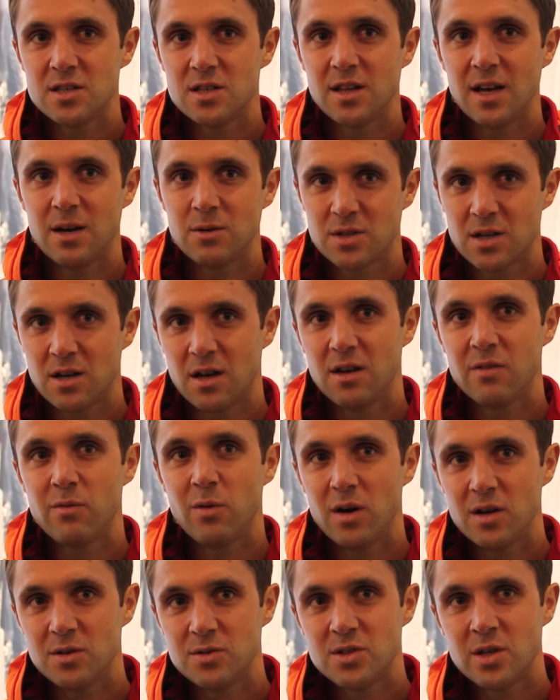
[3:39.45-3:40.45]
So that was kind of
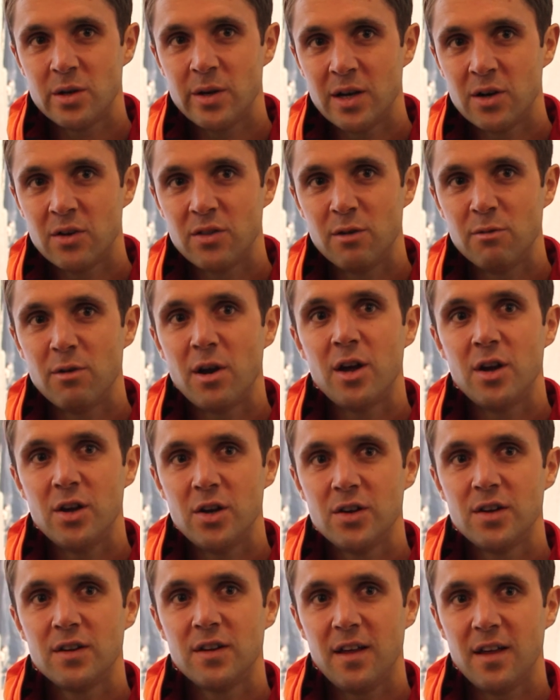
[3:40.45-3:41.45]
what I was doing on the
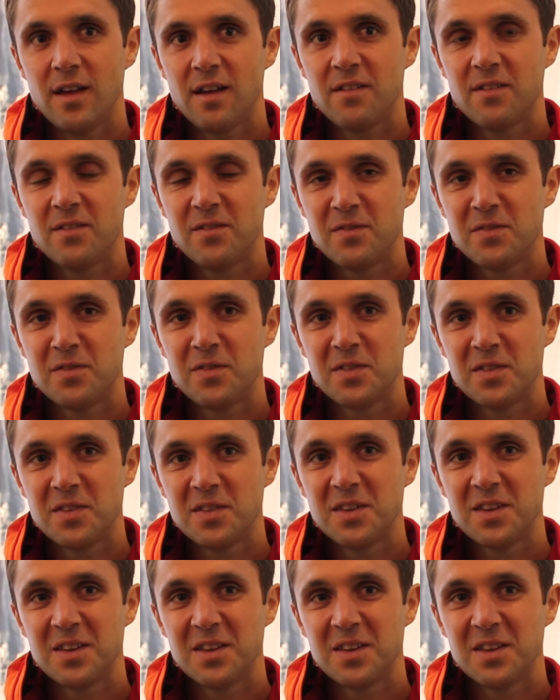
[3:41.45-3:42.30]
road. Yeah.